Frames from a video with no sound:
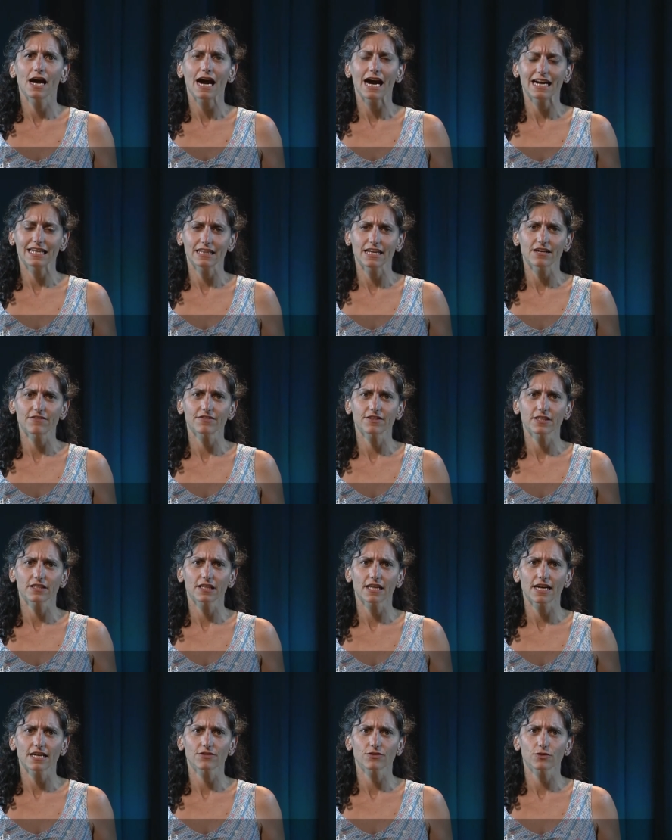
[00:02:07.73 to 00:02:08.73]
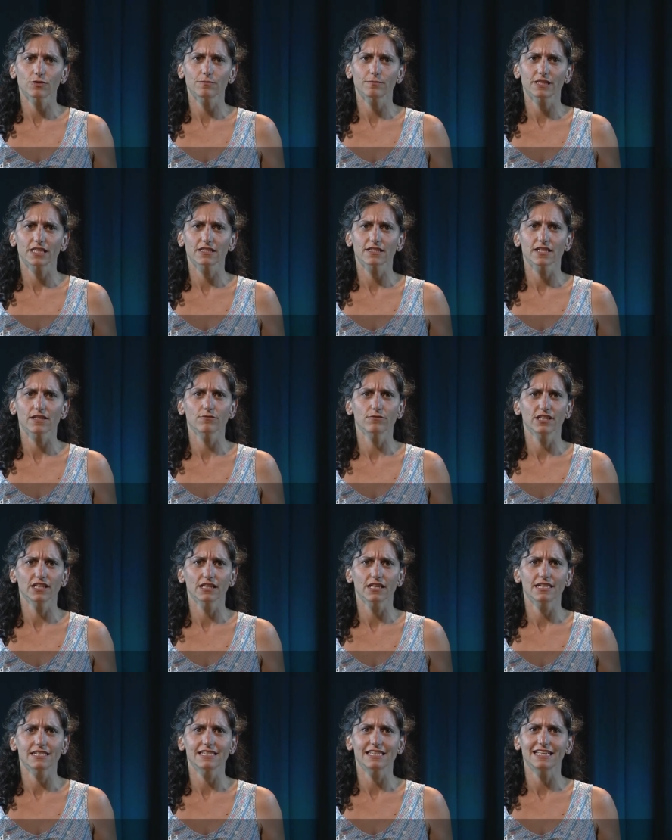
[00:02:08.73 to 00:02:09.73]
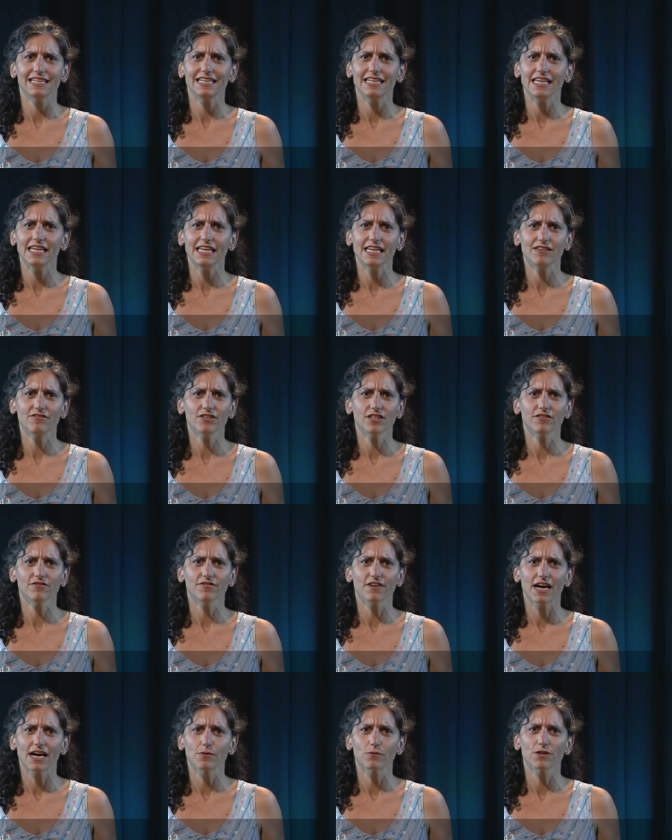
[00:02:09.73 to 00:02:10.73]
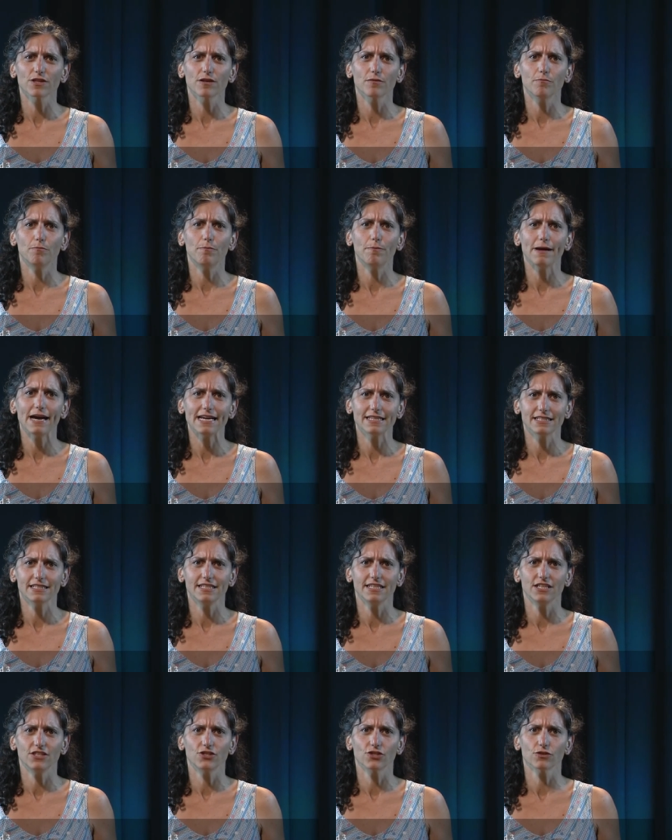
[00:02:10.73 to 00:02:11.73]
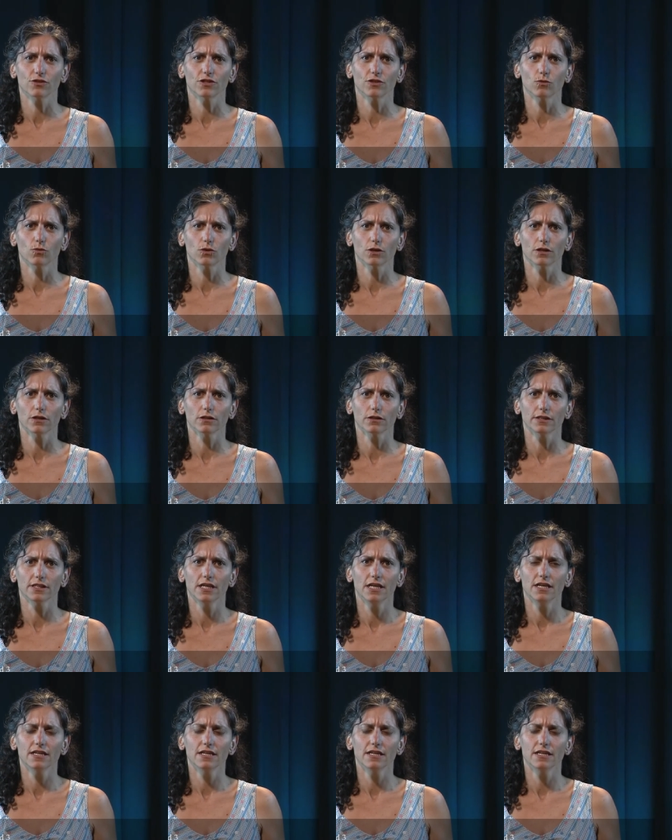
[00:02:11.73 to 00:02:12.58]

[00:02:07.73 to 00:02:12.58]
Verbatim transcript: I left the classroom because I realized that even if I were the best teacher in the world,